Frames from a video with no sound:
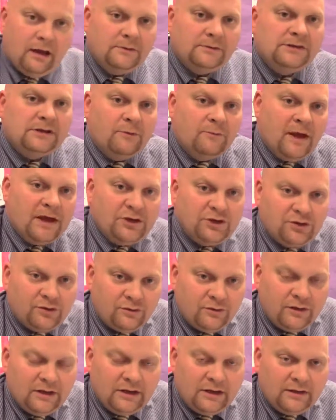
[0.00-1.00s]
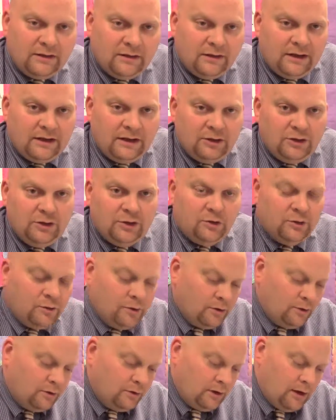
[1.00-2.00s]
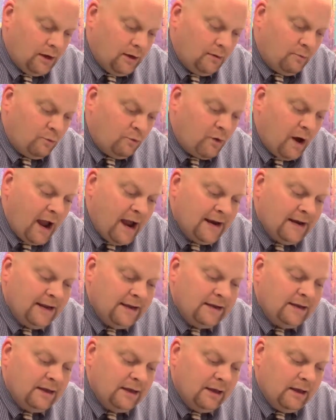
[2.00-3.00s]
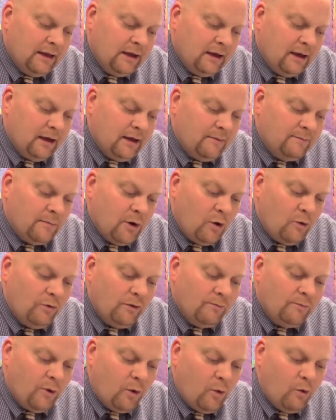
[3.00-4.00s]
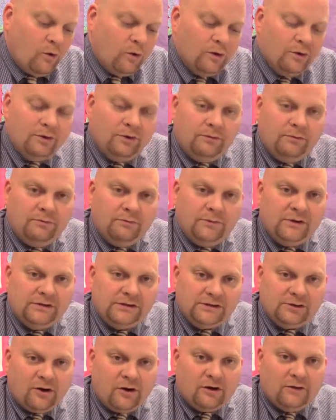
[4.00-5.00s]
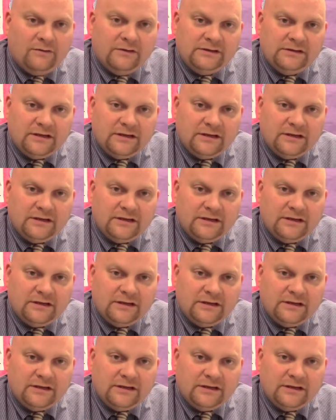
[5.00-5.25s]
So make sure that you're writing on the board the start and the